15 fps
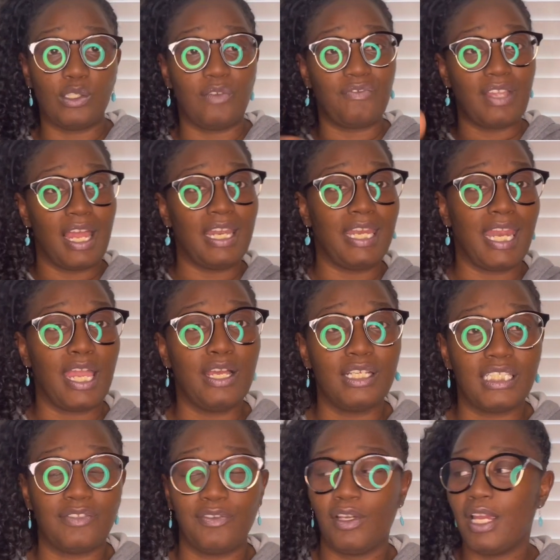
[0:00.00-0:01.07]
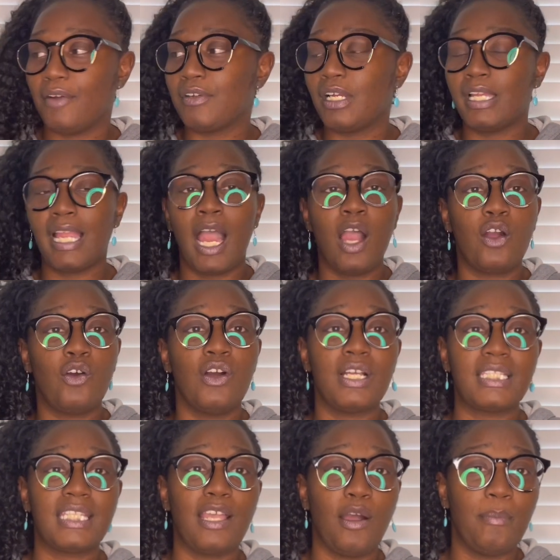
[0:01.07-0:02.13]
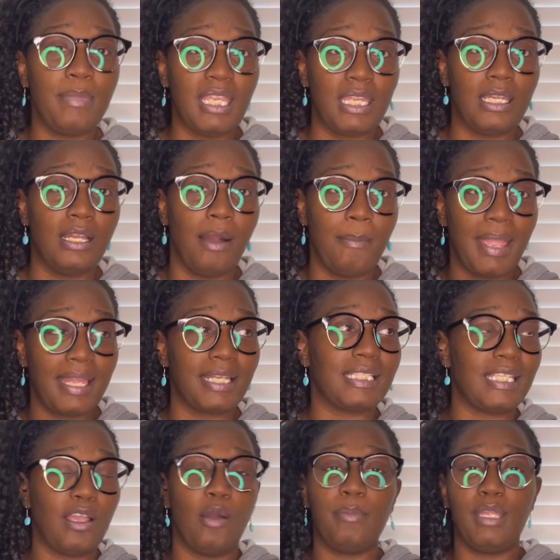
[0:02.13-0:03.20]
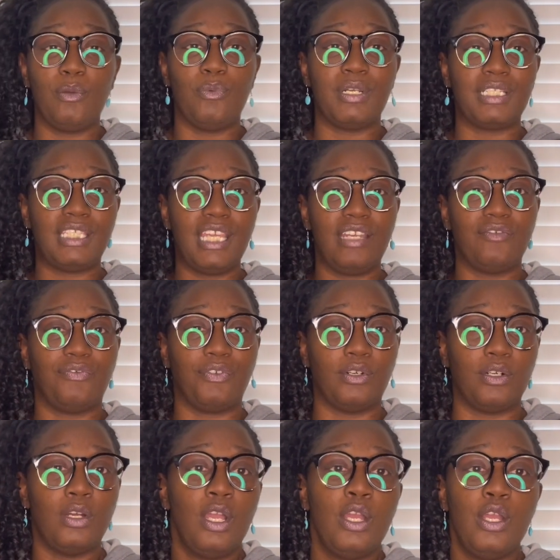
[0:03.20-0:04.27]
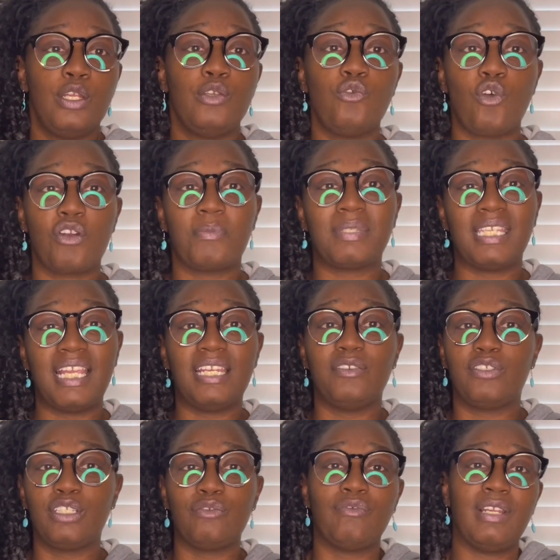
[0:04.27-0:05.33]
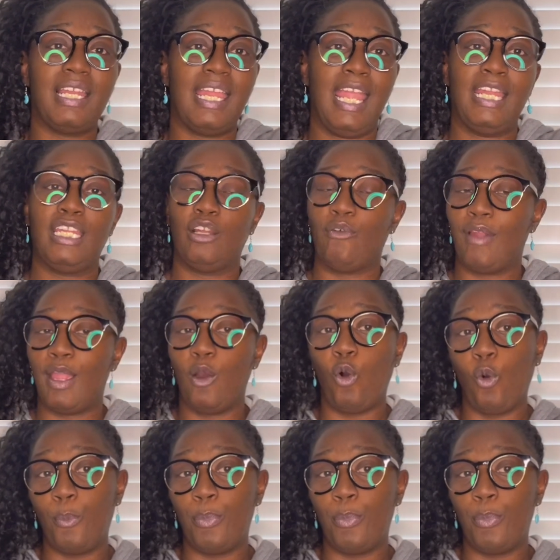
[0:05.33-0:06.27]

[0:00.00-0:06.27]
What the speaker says: So if y'all in that Huntsville area, y'all go and tell me, come back and tell me what it's hitting for, you know what I'm saying, if she really had the grand